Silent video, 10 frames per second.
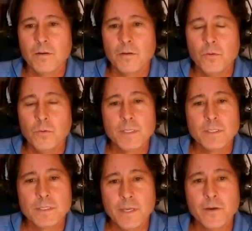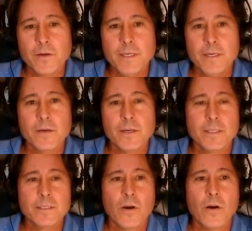who is near and dear to
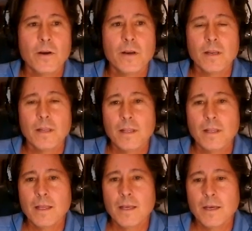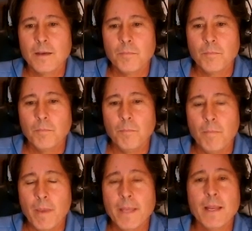his heart,
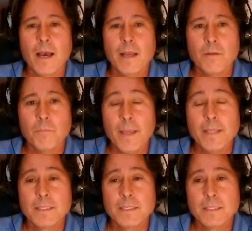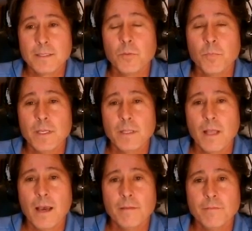may still be
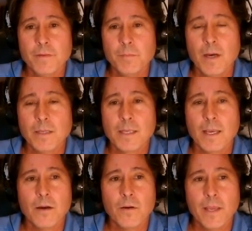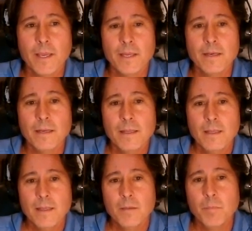alive in Moscow and
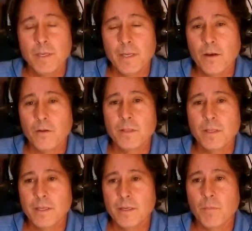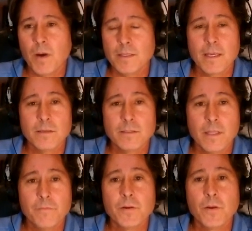being held in Moscow's
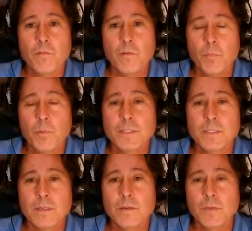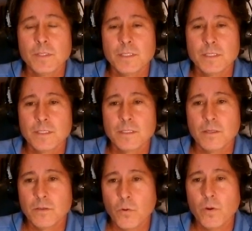Lefortovo prison, which is its
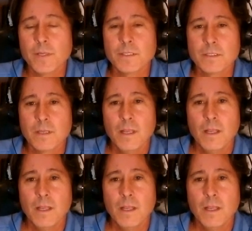notorious